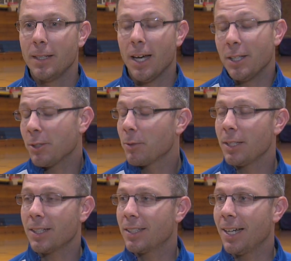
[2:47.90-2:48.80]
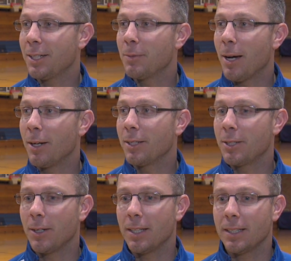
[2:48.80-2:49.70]
I think they're really excited about it.
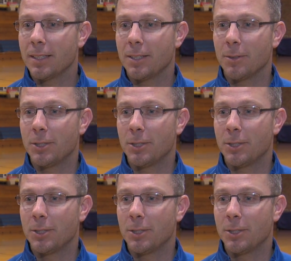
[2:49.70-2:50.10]
You know, I think, you know,